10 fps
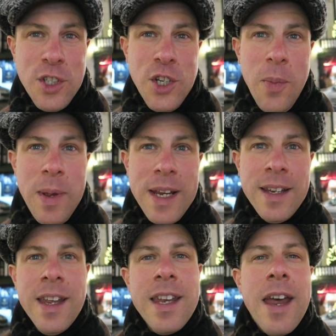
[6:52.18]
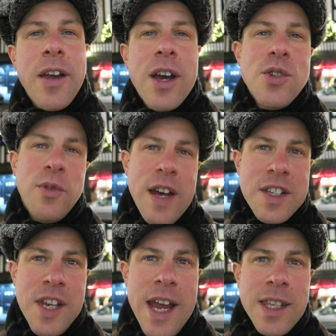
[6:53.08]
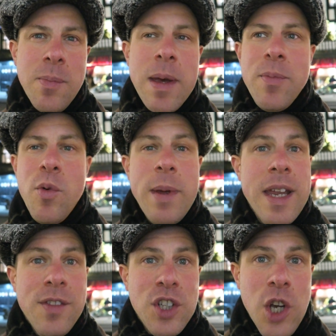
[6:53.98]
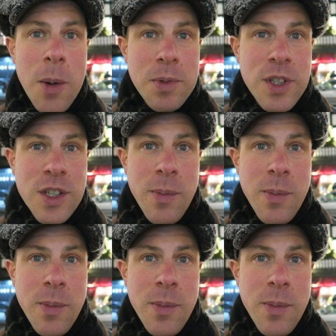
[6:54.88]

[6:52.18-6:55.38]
shopping. Now it goes without saying that people will be hitting the shops